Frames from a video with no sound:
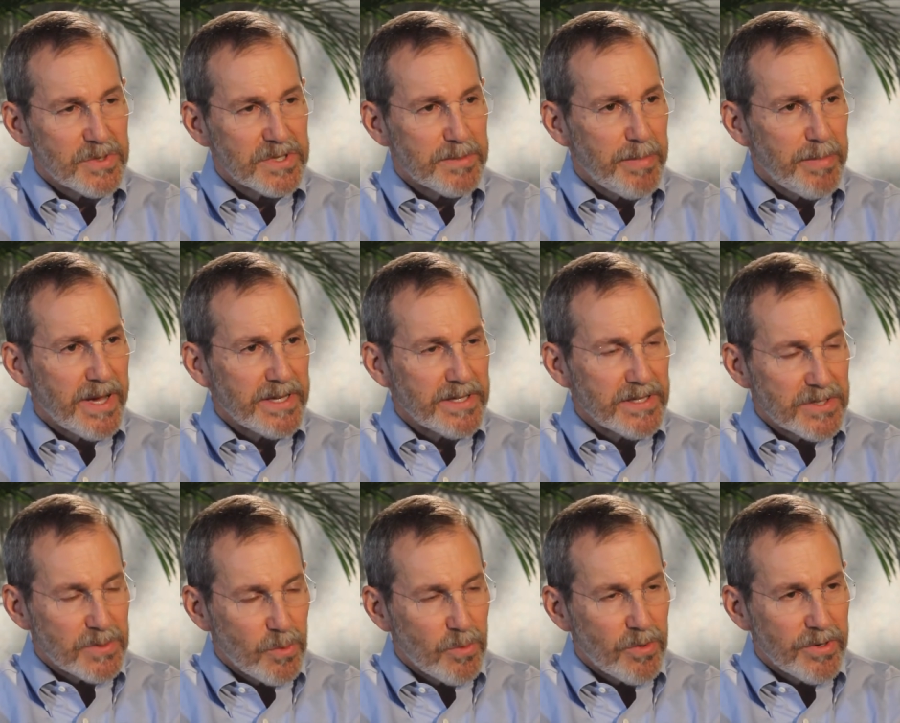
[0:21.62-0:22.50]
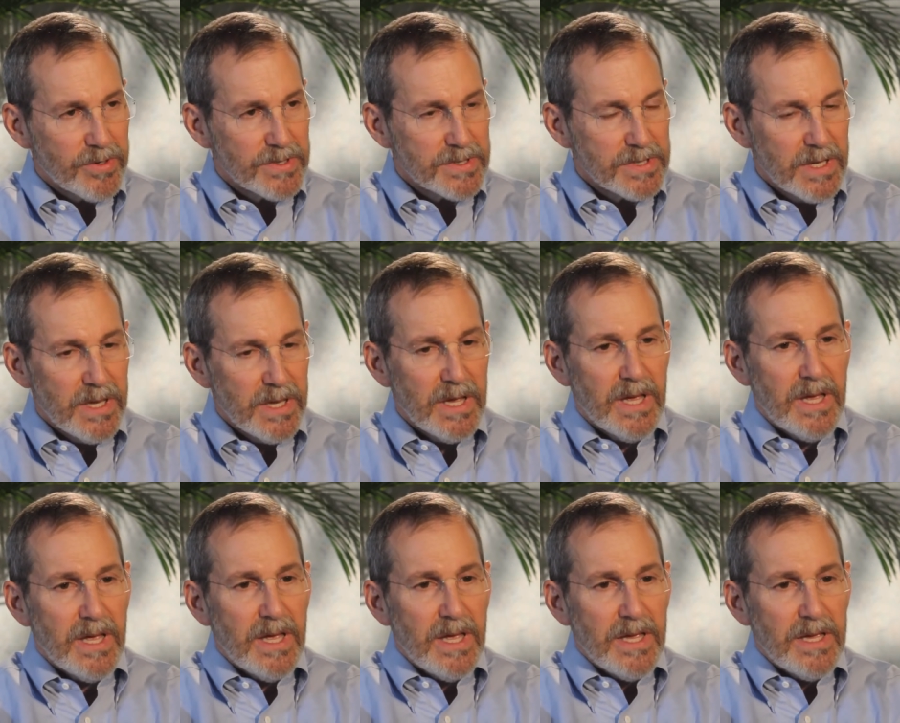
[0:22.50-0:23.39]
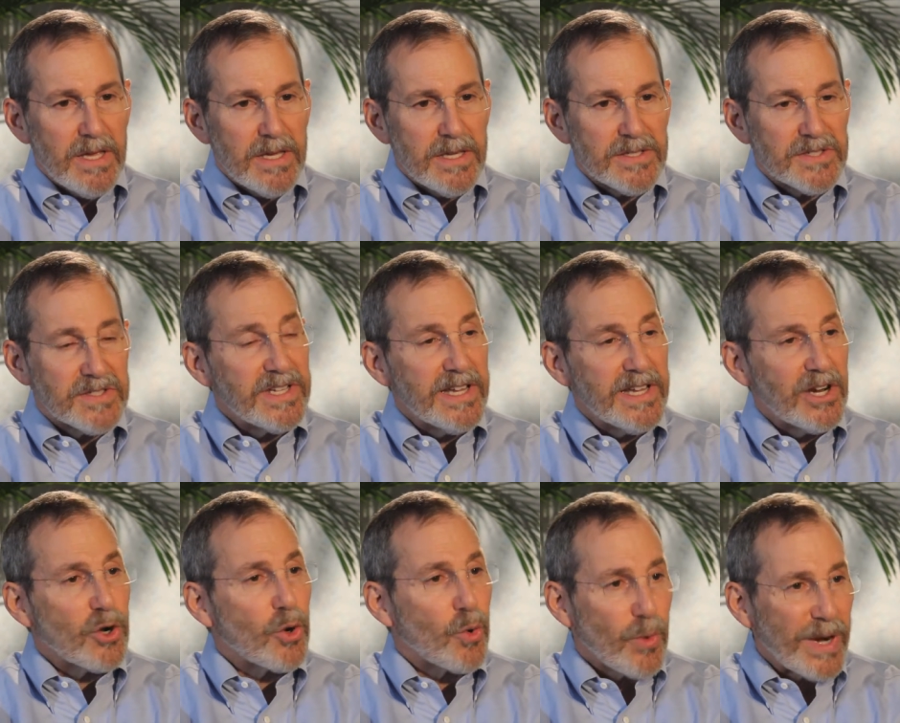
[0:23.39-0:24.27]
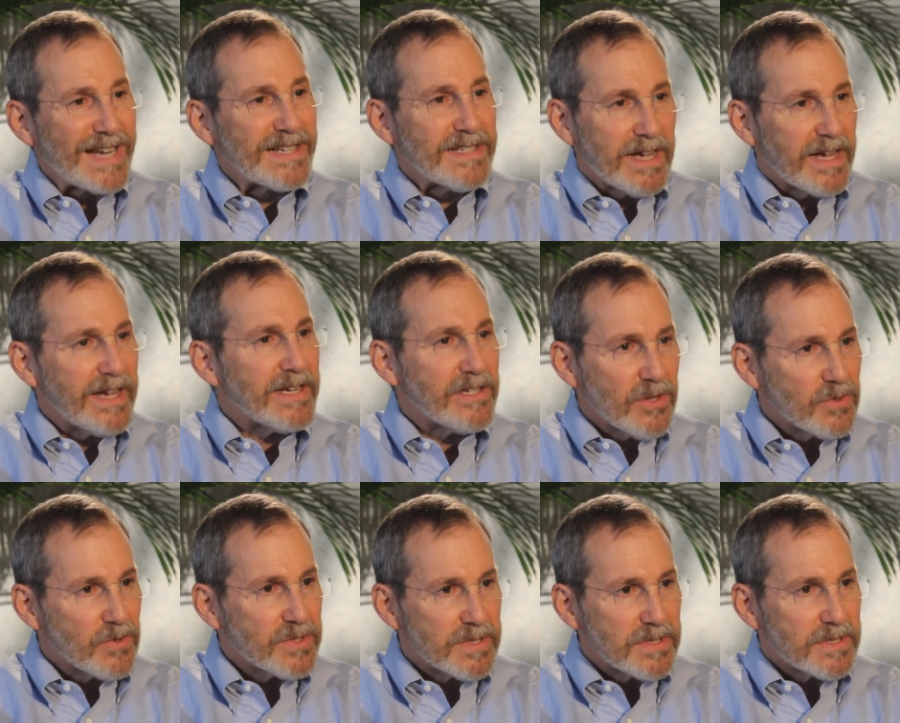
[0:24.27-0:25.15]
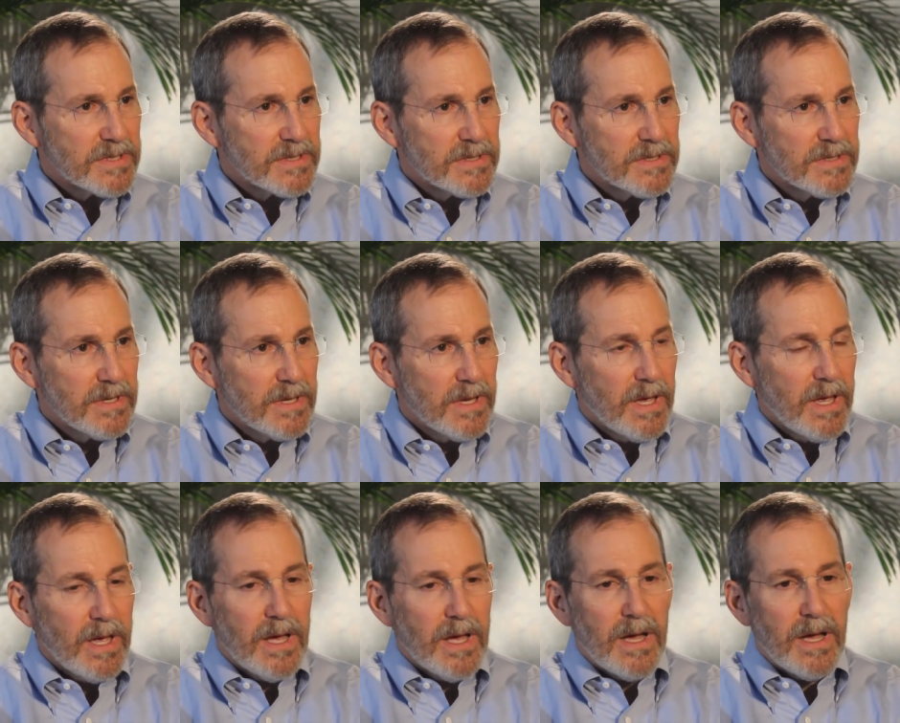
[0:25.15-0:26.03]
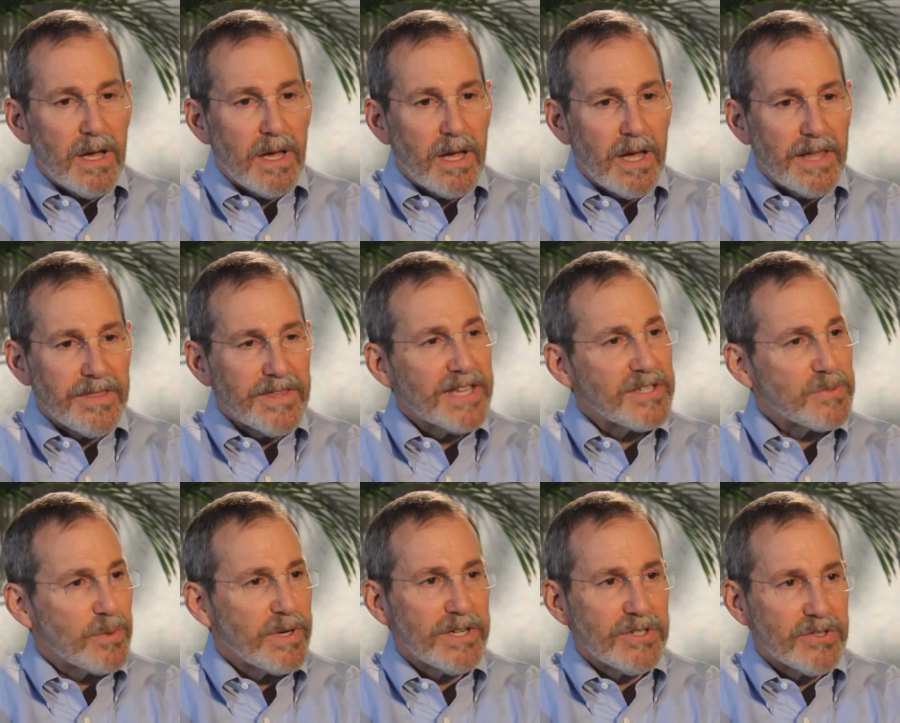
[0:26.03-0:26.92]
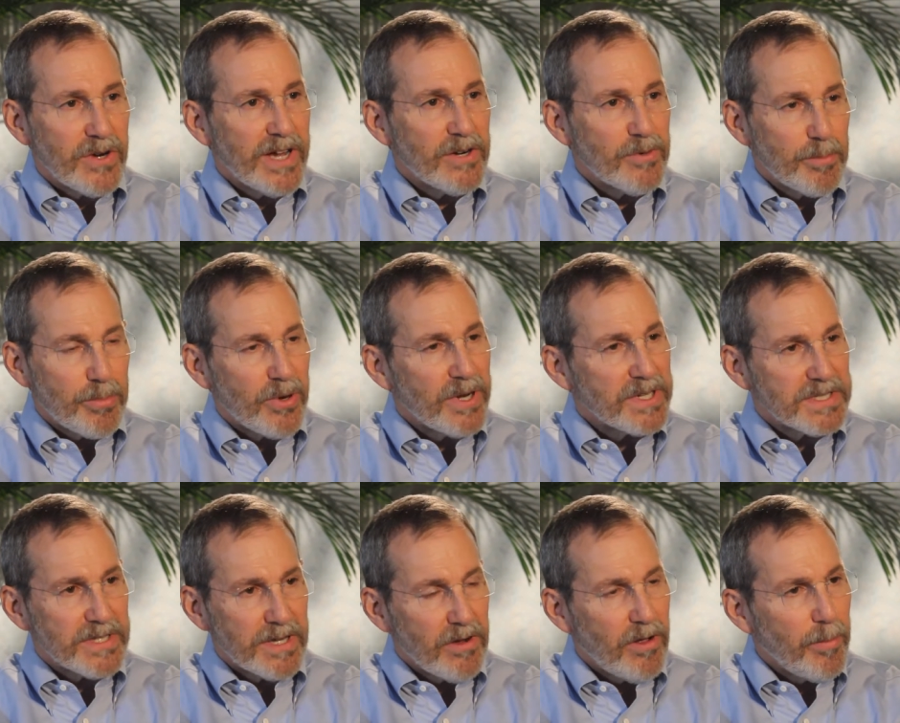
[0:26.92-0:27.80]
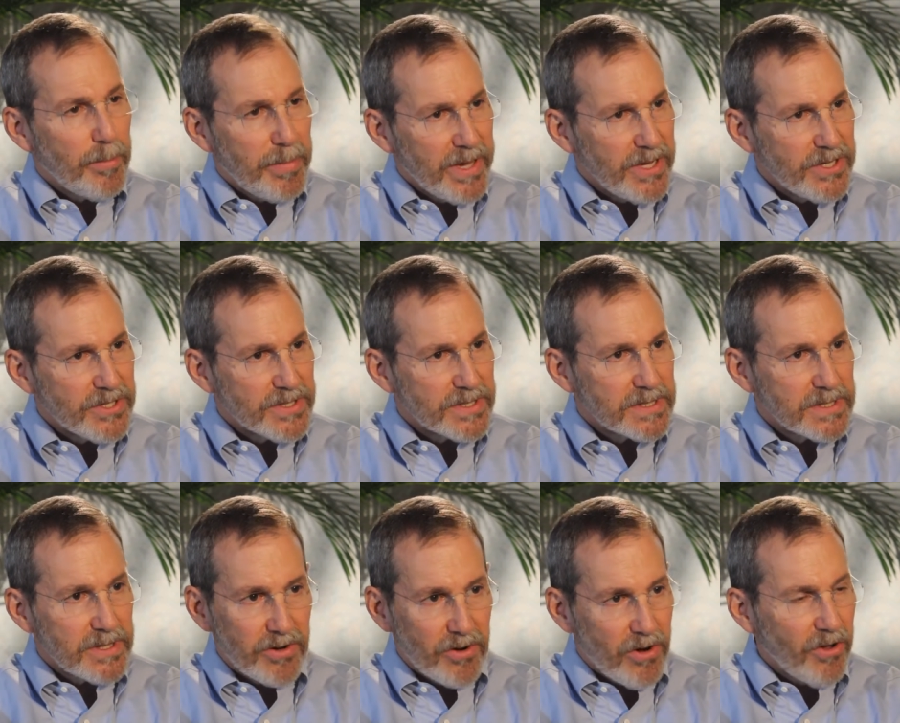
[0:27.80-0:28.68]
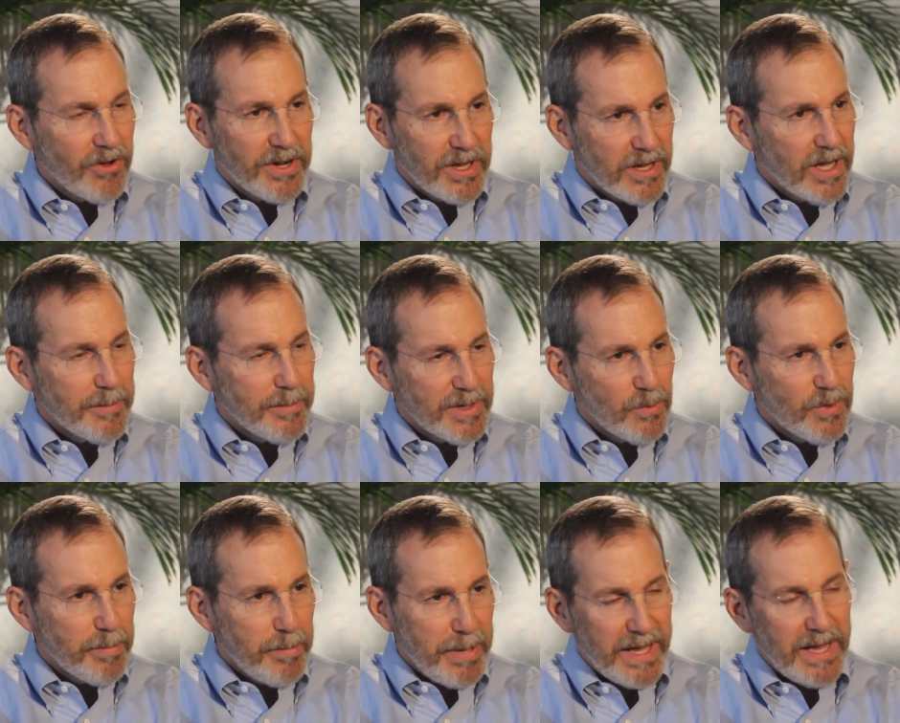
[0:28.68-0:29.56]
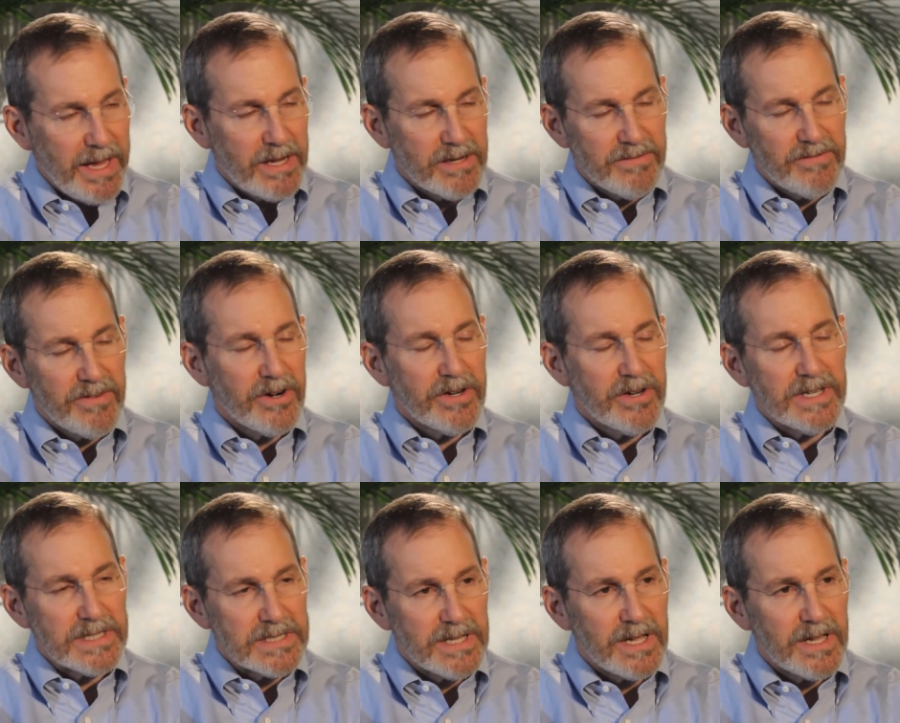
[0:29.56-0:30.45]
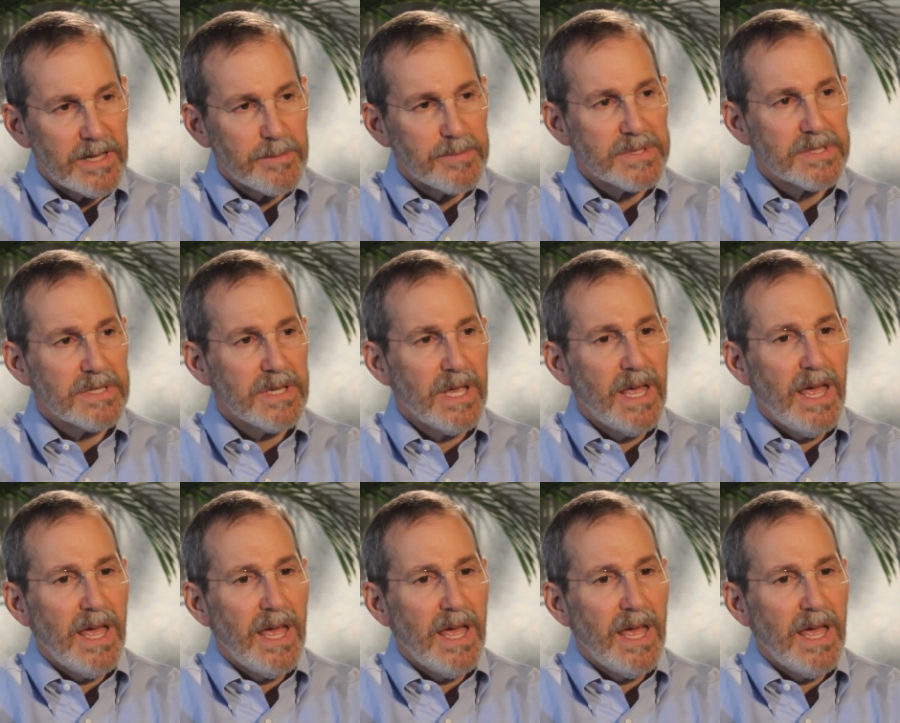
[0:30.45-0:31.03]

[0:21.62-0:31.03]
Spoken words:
with spine disorders is to get a correct diagnosis. And that's what I try to impress on all patients. They're all going to come in with pain of varying types,